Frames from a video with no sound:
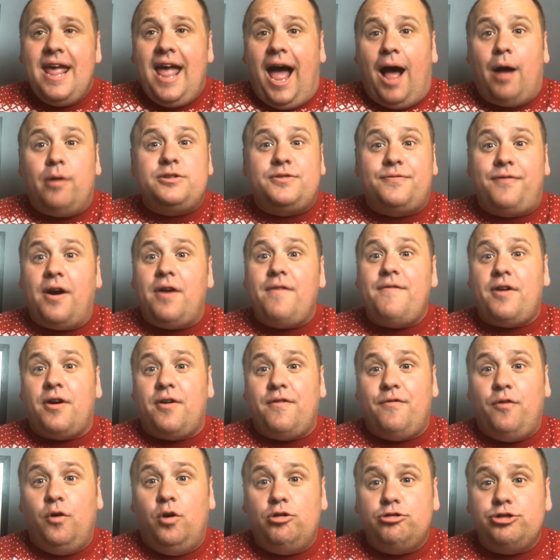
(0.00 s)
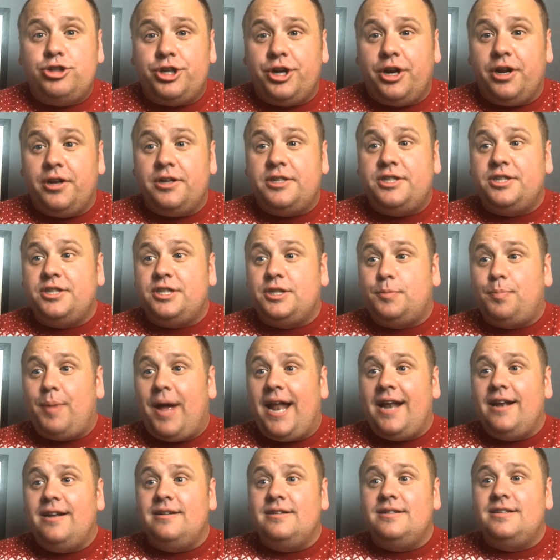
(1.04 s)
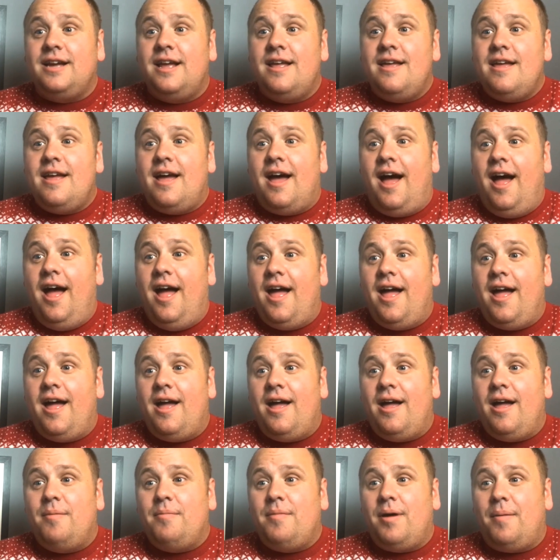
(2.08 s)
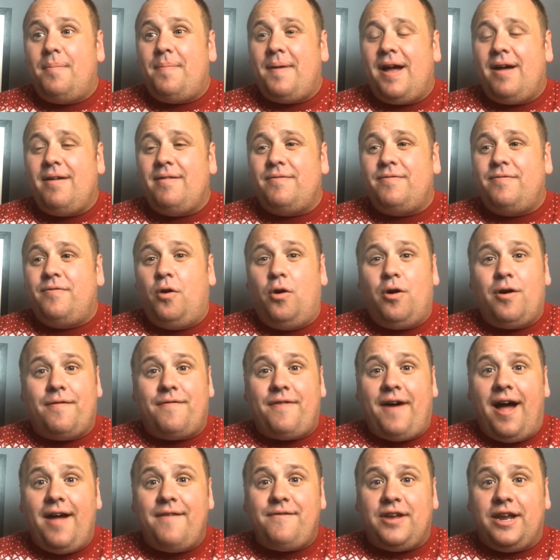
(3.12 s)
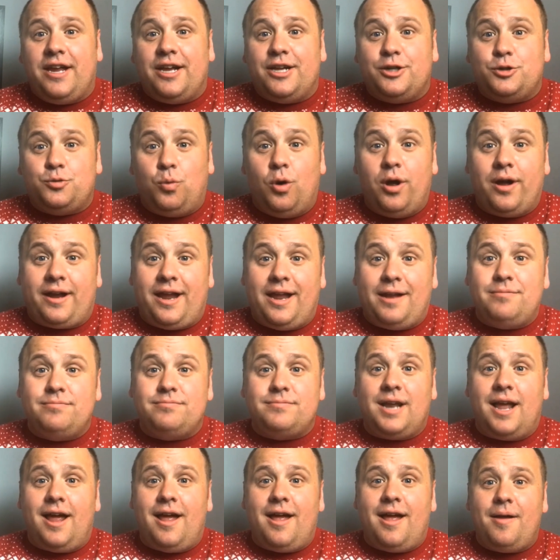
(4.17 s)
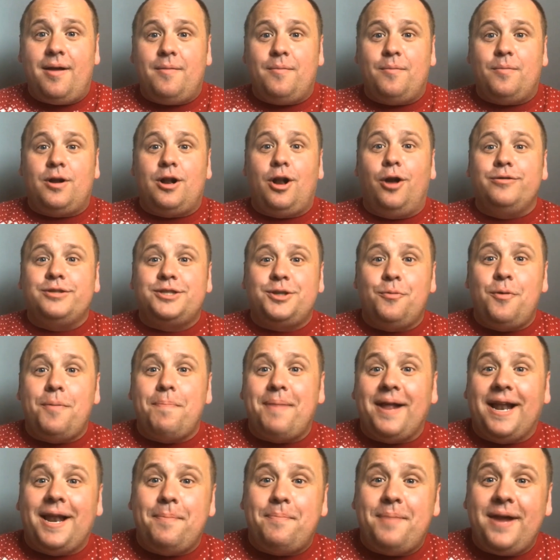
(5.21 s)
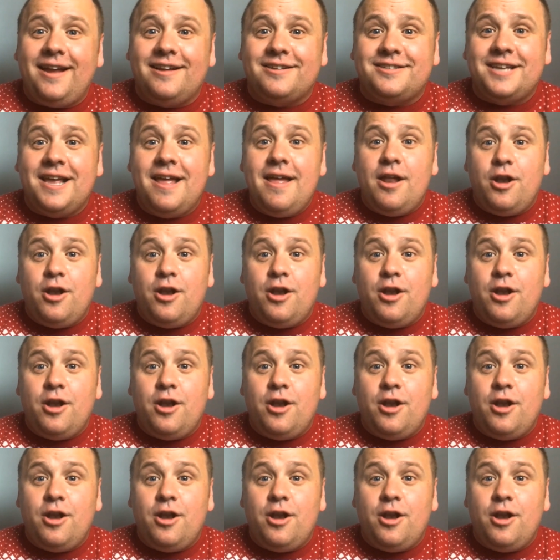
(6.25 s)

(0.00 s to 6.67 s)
I was very, very fortunate to spend about 4 or 5 years working closely with Billy Pearce.